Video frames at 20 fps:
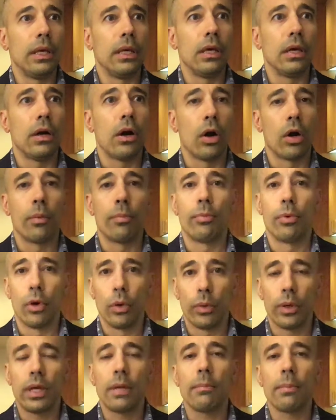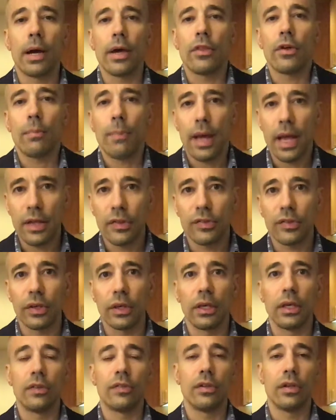heartbroken by their
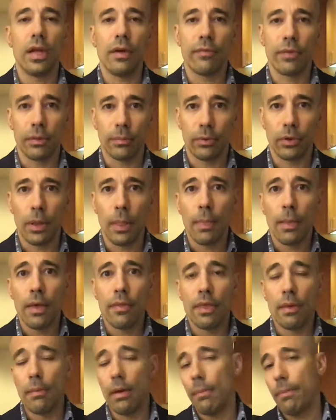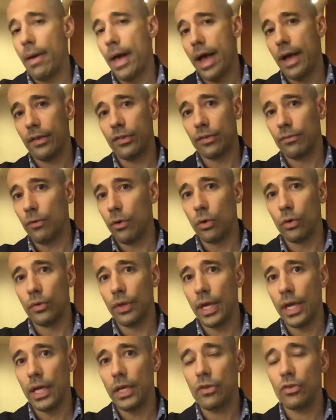passing. It's inevitable. They may pass of old
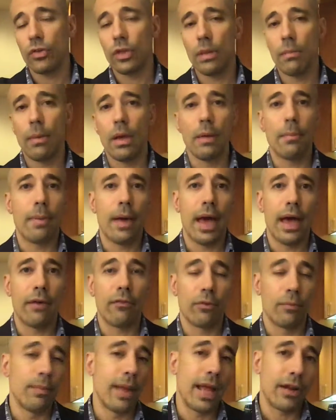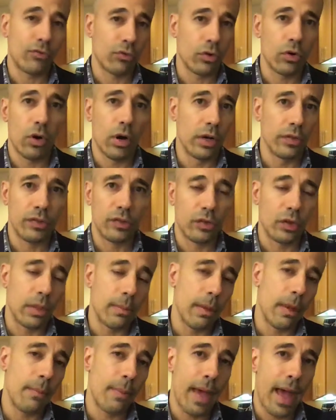age, or they may pass from natural causes, or they
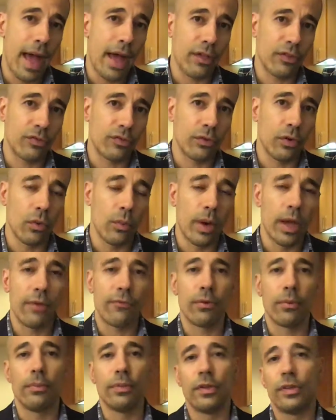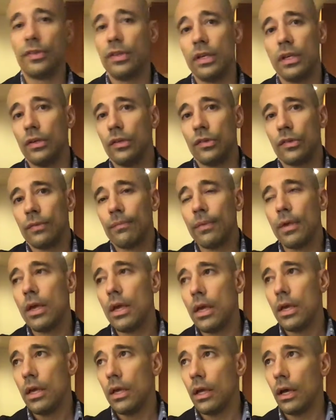may pass away from disease.
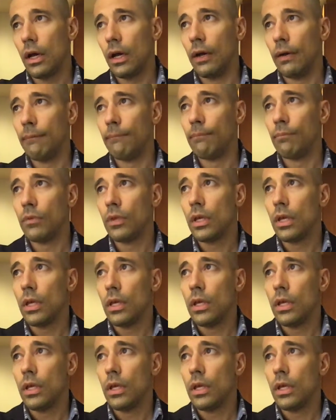That